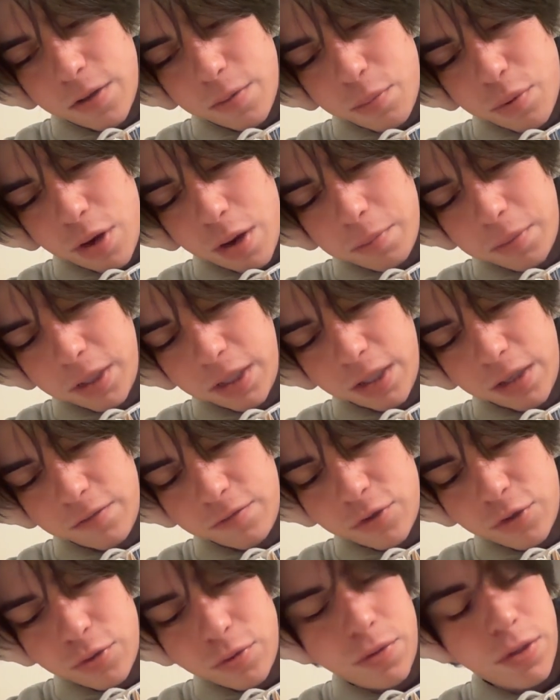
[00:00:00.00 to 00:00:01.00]
prompting of
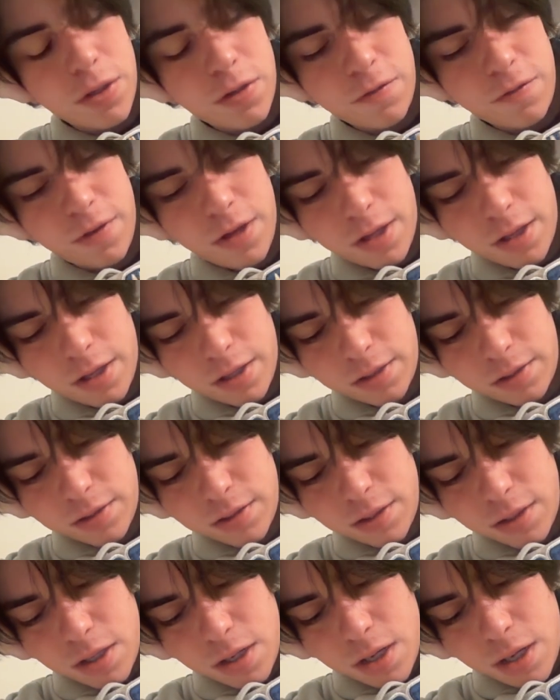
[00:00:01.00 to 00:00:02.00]
true inner feelings.
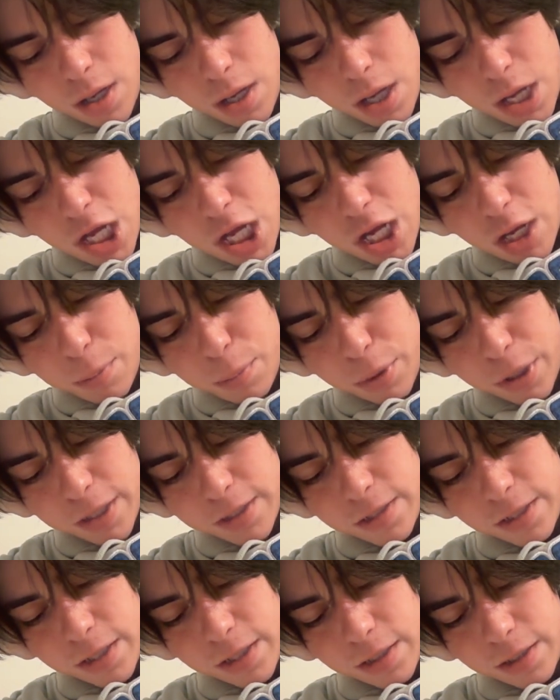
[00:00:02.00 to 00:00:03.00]

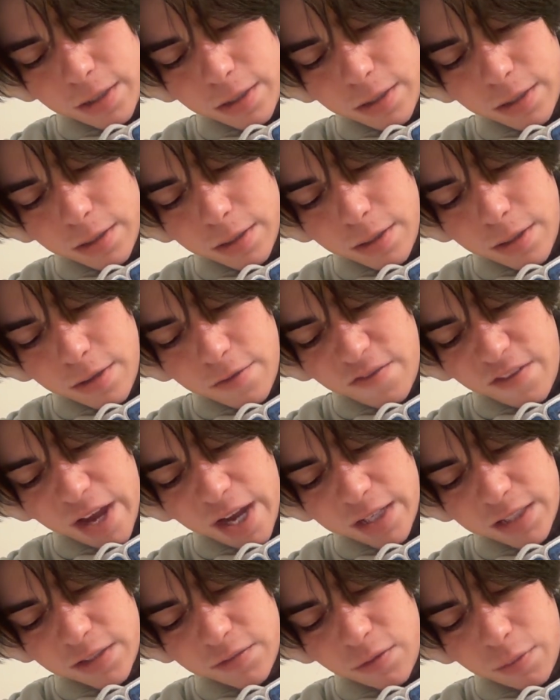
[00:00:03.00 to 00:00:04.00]
Appraising the
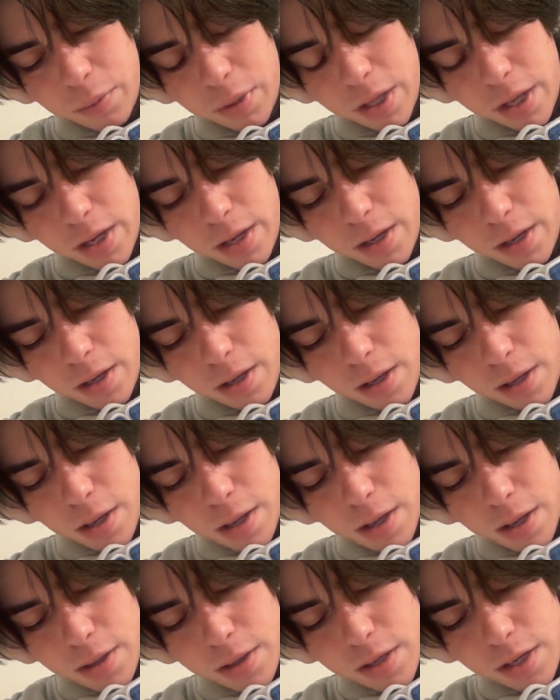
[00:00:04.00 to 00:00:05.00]
facts of a play.
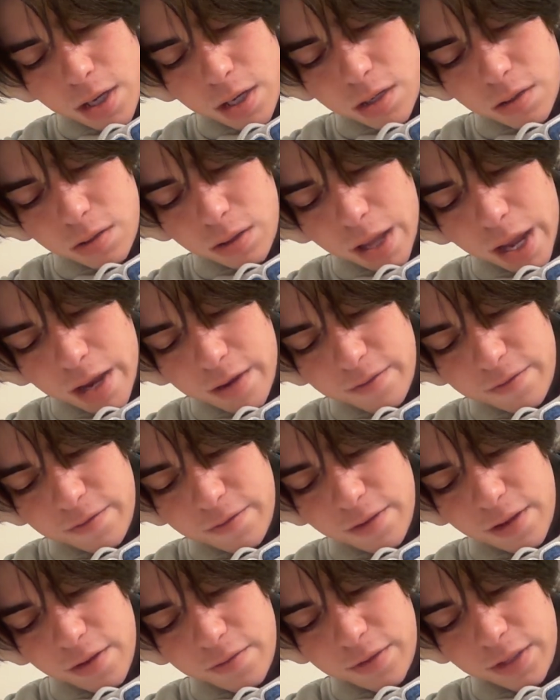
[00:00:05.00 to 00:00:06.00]
The inner life
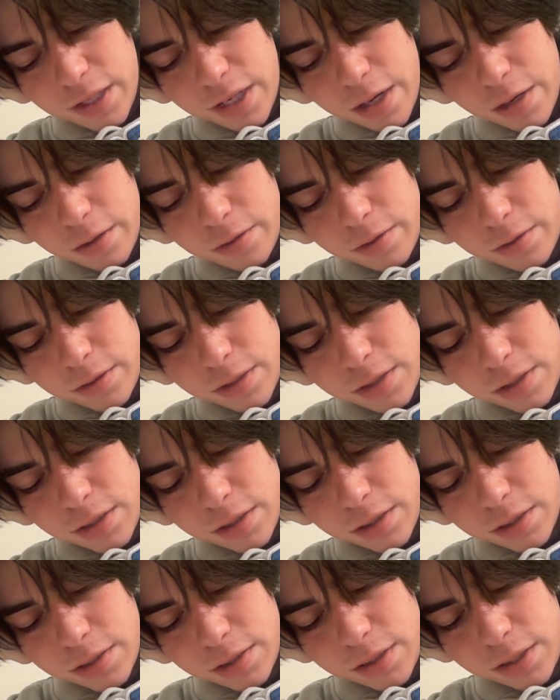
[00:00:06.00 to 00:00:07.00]
of the characters is
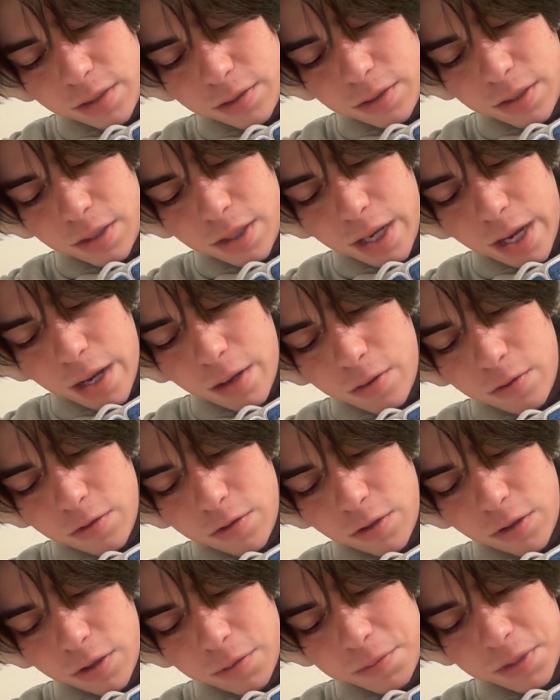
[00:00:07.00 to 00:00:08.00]
concealed in the outer
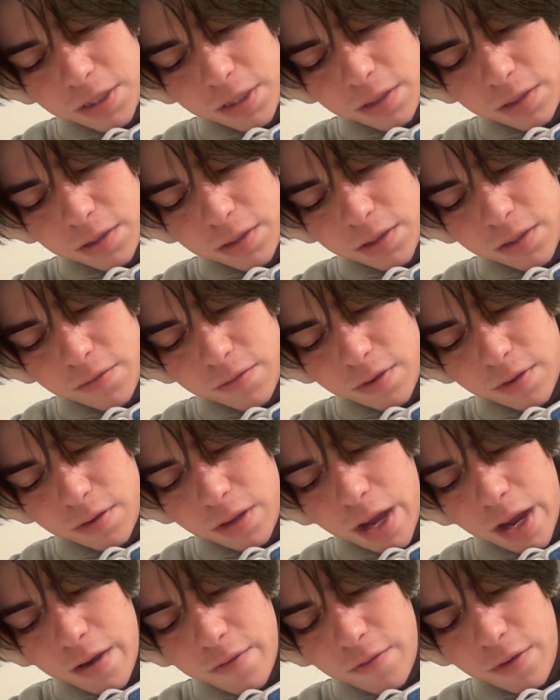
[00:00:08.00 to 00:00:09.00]
circumstances of their
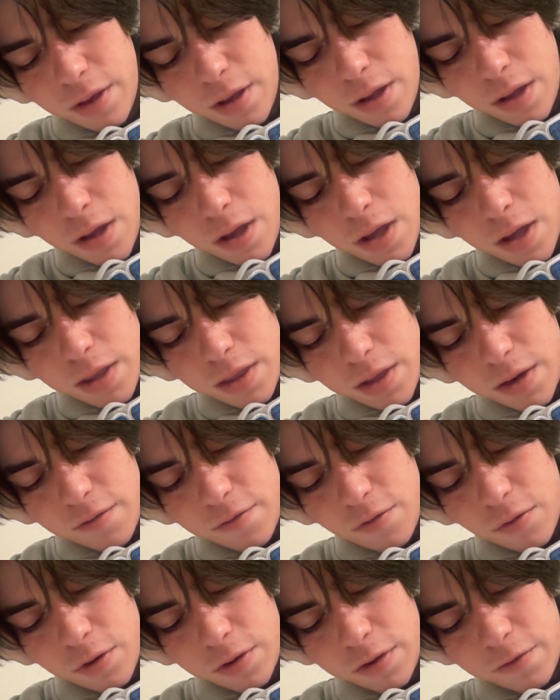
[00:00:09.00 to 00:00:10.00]
life,
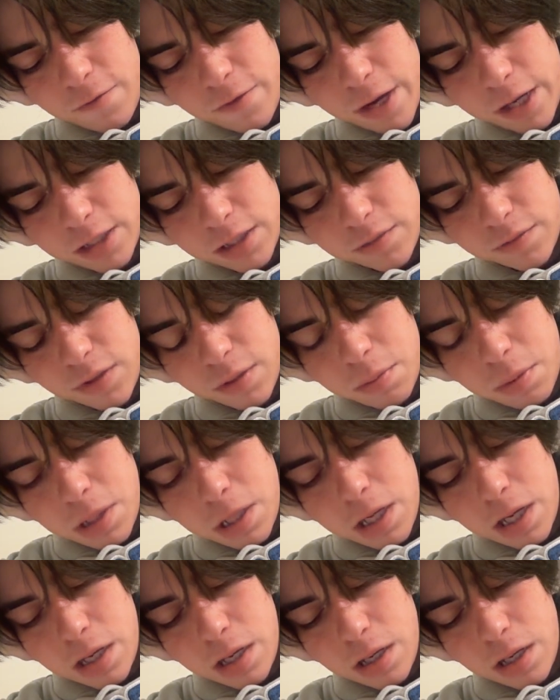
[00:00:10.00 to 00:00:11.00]
therefore in the facts of the play.